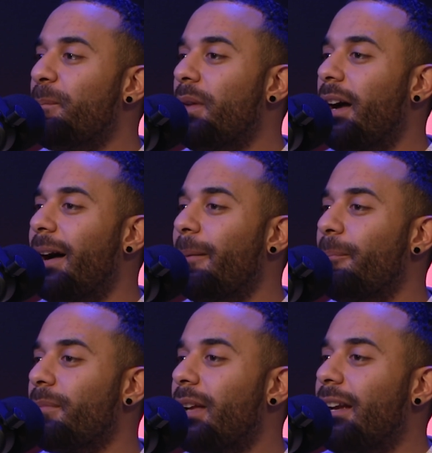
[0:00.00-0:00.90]

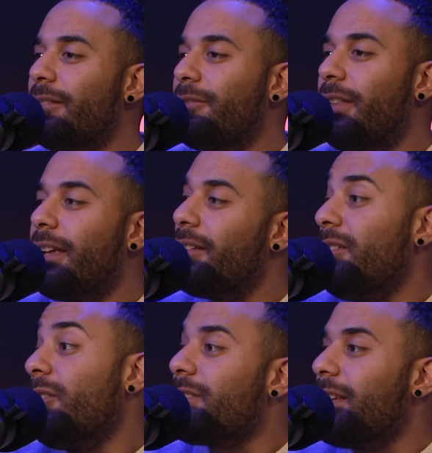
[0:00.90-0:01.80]
kind of like
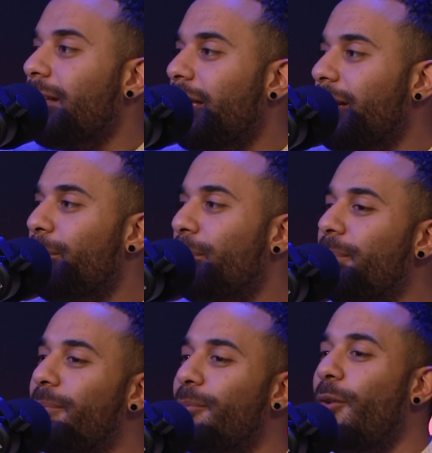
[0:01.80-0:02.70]
you're saying, like
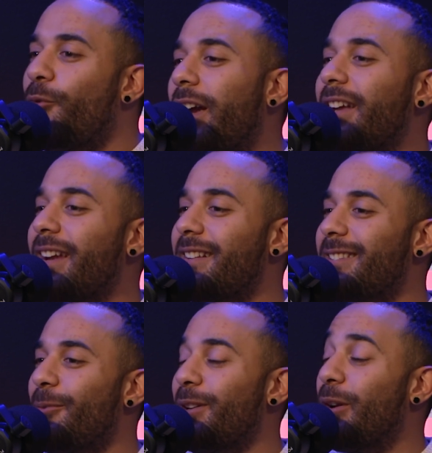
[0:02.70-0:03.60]

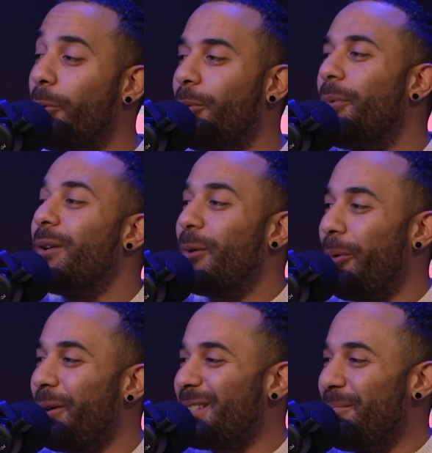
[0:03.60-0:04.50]
recognizing when you're
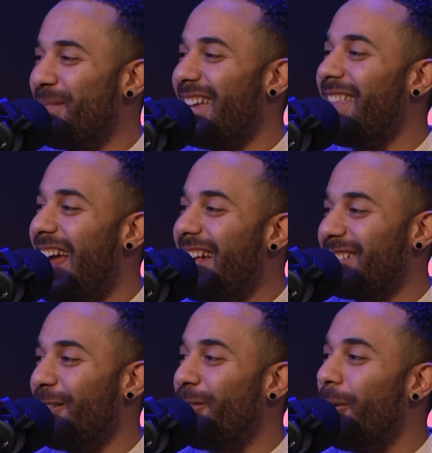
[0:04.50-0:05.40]
worth something and then
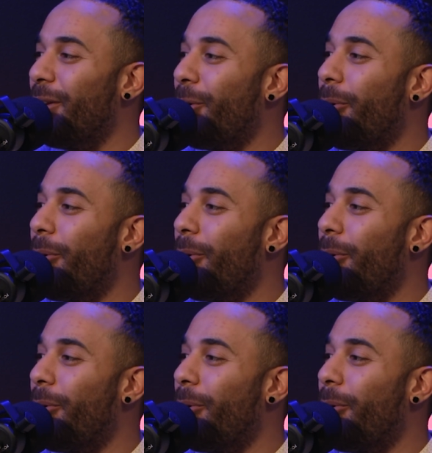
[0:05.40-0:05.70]
asking for what you're